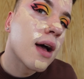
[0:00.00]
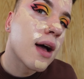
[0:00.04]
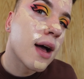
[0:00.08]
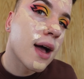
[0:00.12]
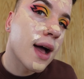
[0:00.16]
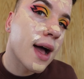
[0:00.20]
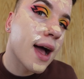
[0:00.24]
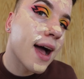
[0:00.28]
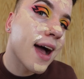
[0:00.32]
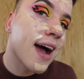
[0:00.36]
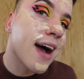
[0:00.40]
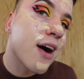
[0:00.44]

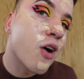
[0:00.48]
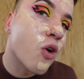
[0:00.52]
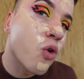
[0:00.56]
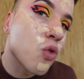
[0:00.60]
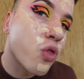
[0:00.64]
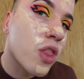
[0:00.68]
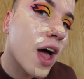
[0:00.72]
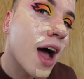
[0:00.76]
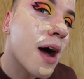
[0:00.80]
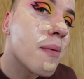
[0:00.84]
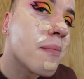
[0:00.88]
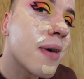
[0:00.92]
how
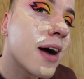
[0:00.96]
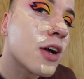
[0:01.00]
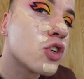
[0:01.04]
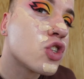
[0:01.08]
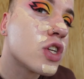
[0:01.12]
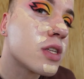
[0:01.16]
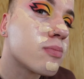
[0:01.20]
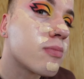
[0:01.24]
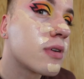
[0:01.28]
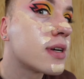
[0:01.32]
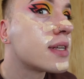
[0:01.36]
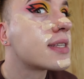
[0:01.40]
that
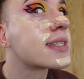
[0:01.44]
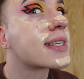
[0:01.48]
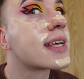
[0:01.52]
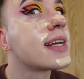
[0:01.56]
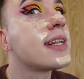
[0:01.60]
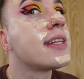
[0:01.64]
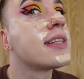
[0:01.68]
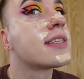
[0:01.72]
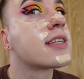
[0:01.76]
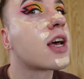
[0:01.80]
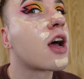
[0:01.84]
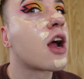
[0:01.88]
matches my
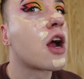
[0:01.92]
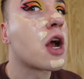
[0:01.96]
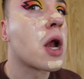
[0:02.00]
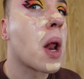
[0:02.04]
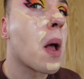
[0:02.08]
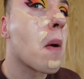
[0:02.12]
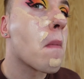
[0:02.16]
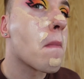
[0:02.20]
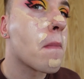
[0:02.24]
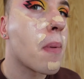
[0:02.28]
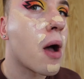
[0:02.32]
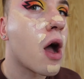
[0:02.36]
skin tone
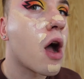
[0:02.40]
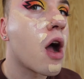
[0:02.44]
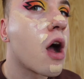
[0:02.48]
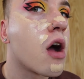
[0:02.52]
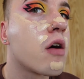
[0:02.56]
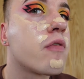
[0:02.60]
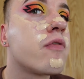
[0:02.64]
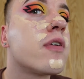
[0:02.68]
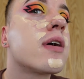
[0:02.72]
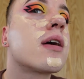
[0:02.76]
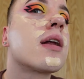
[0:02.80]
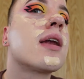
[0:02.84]

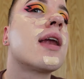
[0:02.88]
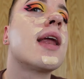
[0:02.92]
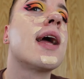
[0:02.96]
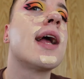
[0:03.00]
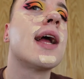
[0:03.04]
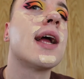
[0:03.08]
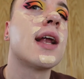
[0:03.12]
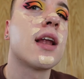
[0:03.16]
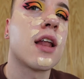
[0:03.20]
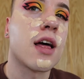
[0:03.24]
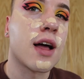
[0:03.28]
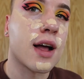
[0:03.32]

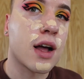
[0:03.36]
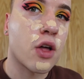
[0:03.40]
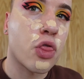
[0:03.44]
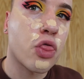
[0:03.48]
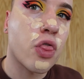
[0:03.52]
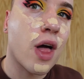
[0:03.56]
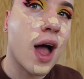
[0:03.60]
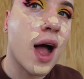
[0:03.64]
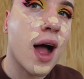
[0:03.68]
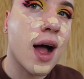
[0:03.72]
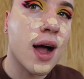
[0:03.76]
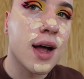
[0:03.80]
perfectly. Like
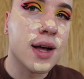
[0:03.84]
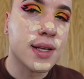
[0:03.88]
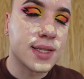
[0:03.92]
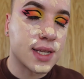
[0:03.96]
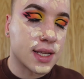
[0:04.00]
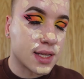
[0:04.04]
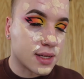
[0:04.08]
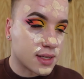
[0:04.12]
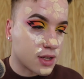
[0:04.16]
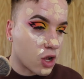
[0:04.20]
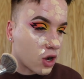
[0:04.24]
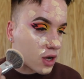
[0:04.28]
that is
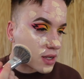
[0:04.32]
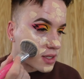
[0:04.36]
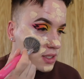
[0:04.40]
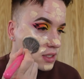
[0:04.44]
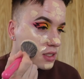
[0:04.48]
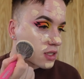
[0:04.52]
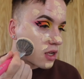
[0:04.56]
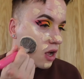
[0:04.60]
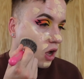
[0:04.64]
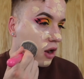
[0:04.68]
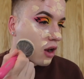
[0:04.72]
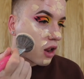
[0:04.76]
a nice
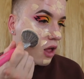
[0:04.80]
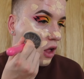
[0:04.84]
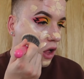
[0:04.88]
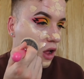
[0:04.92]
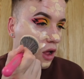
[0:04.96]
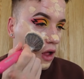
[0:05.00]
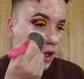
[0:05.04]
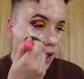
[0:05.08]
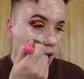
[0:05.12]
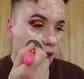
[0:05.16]
colour.